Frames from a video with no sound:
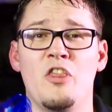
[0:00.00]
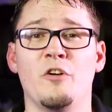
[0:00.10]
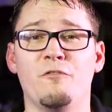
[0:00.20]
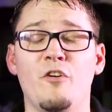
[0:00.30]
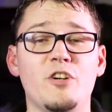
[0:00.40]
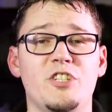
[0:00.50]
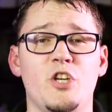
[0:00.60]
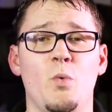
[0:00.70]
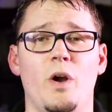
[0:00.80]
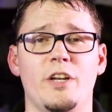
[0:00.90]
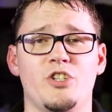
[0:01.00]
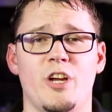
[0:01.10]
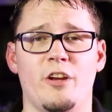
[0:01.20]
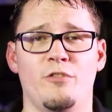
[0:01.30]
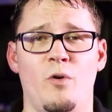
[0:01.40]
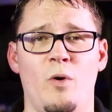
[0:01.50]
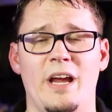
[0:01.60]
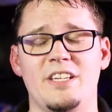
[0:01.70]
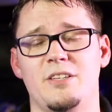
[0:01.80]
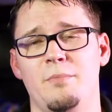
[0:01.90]
The first thing you want to check for
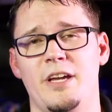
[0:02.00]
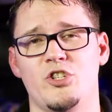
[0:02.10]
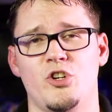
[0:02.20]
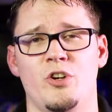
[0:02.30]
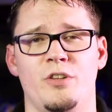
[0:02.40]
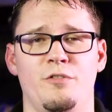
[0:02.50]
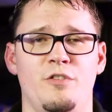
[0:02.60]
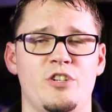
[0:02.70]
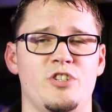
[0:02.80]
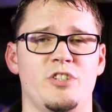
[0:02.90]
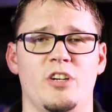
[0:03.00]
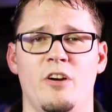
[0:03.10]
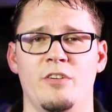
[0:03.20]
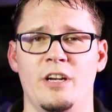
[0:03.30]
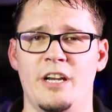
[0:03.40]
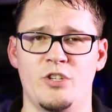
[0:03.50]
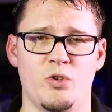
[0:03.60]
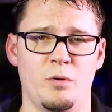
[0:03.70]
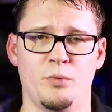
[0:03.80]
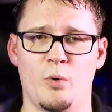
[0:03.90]
is to make sure the fish isn't covered in any
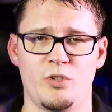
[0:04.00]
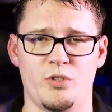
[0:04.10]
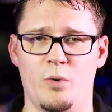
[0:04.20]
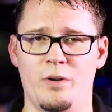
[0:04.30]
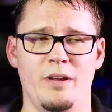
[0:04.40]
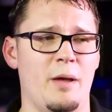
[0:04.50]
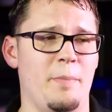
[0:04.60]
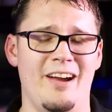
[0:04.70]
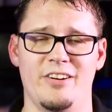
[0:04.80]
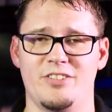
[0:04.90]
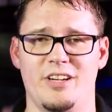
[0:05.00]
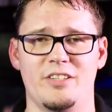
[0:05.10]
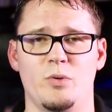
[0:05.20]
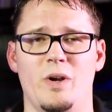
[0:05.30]
sort of protozoan parasites.